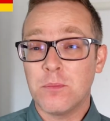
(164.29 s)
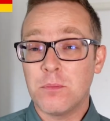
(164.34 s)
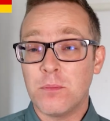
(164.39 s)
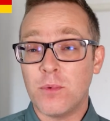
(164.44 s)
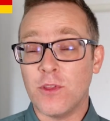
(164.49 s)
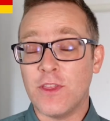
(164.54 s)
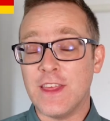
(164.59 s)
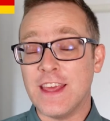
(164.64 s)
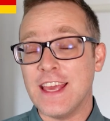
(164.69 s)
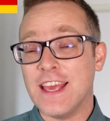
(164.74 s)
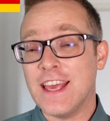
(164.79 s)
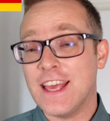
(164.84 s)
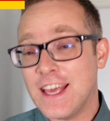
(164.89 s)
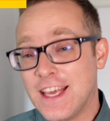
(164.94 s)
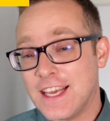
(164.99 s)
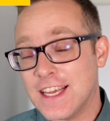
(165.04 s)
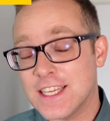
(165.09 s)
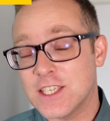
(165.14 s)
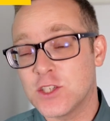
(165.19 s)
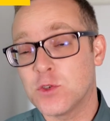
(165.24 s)
But the
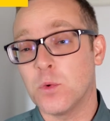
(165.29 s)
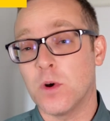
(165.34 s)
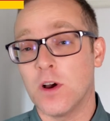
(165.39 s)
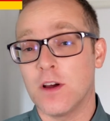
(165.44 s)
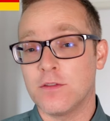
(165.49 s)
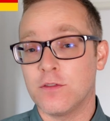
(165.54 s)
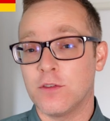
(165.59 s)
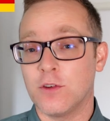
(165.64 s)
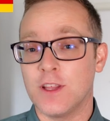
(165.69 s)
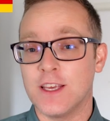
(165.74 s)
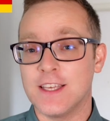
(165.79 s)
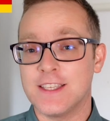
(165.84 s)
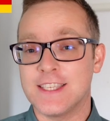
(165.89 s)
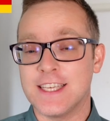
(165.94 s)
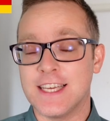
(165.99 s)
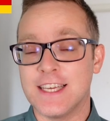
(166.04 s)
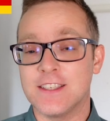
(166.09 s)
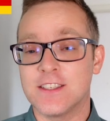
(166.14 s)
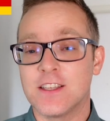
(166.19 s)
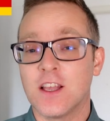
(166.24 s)
English word for this
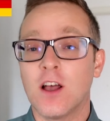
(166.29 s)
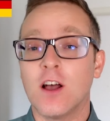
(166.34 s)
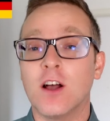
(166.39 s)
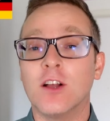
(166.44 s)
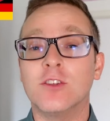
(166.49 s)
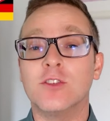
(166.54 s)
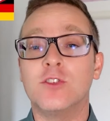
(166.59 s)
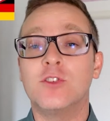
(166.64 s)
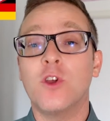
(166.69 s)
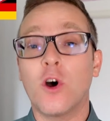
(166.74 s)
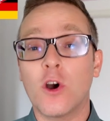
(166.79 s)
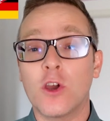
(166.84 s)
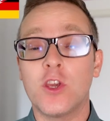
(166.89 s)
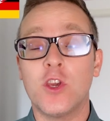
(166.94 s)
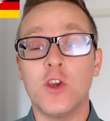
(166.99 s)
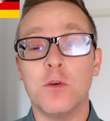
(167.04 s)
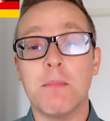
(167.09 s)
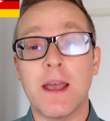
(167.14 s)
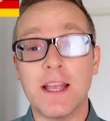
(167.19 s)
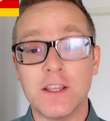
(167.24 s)
is a
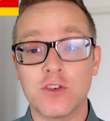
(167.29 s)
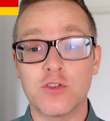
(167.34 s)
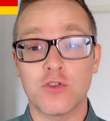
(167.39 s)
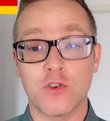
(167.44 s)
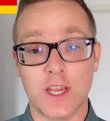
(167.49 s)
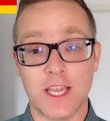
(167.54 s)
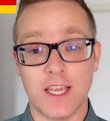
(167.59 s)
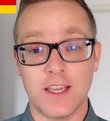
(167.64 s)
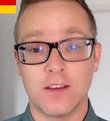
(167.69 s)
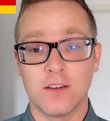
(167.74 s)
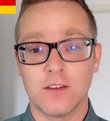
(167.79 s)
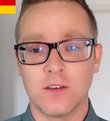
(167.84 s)
documentary,